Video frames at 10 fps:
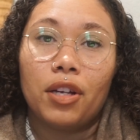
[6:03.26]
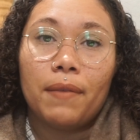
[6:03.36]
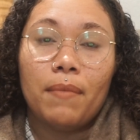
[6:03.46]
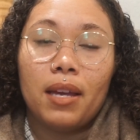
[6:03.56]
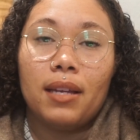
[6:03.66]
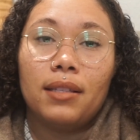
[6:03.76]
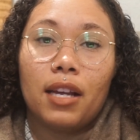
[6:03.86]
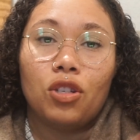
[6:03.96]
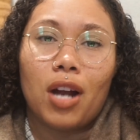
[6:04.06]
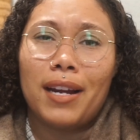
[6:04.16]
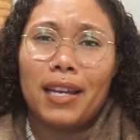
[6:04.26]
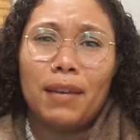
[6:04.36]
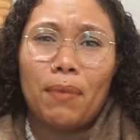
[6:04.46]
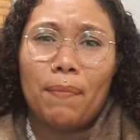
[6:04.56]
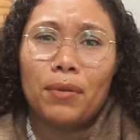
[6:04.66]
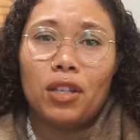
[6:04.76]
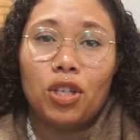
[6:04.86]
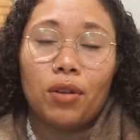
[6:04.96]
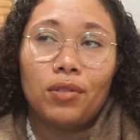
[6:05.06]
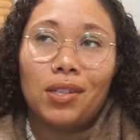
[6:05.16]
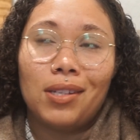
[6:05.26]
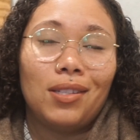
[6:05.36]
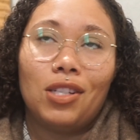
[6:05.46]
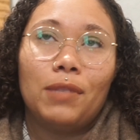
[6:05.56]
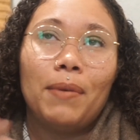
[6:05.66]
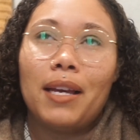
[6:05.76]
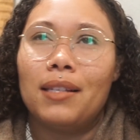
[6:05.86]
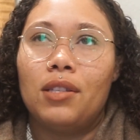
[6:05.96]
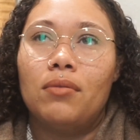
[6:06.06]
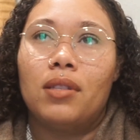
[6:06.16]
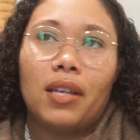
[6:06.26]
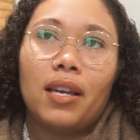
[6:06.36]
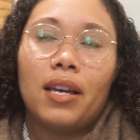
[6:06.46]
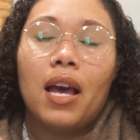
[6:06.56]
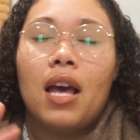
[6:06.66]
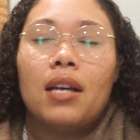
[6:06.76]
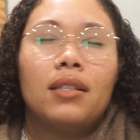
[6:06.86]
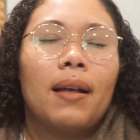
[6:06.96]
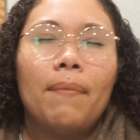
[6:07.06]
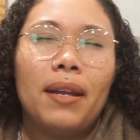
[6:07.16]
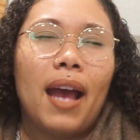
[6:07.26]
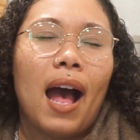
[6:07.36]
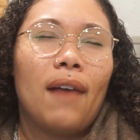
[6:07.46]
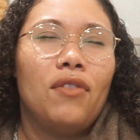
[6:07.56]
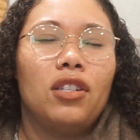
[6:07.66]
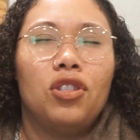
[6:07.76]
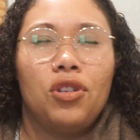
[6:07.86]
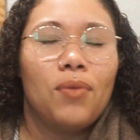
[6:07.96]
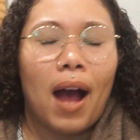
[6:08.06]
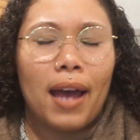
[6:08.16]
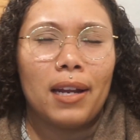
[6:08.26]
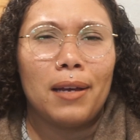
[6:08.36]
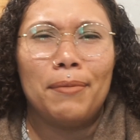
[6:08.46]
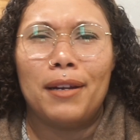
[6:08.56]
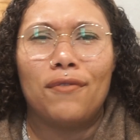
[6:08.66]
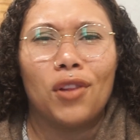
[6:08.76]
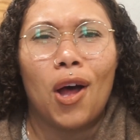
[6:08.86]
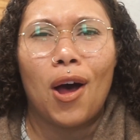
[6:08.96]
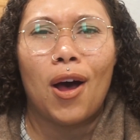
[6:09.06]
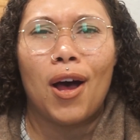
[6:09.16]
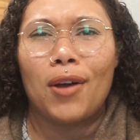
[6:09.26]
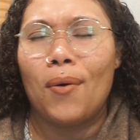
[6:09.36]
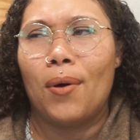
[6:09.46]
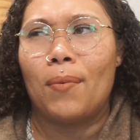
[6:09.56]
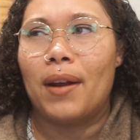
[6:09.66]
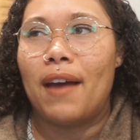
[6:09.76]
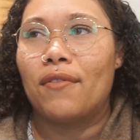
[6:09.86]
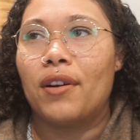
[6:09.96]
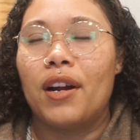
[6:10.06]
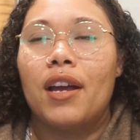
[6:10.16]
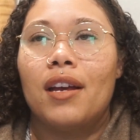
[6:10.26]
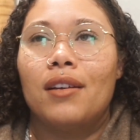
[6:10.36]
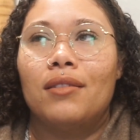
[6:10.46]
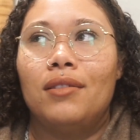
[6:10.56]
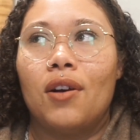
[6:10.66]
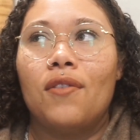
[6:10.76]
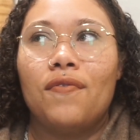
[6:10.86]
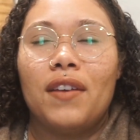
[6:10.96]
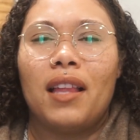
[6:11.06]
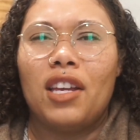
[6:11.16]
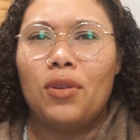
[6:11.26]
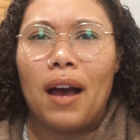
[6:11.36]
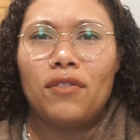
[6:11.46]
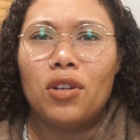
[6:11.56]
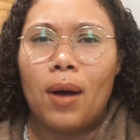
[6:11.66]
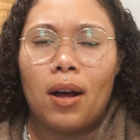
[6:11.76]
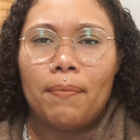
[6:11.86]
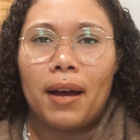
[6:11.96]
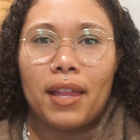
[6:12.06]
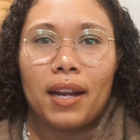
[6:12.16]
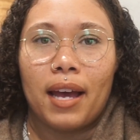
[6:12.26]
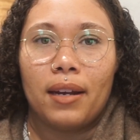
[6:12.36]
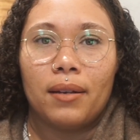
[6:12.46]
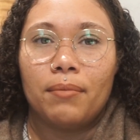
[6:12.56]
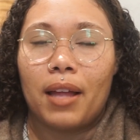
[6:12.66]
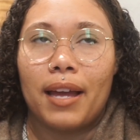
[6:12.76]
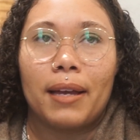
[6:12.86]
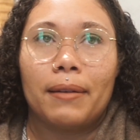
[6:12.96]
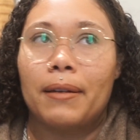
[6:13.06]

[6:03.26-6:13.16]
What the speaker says: your means and trying to keep up with the Joneses. Just because you see somebody have this new item in a vlog or whatever, don't feel like you have to go out and buy that item. Like,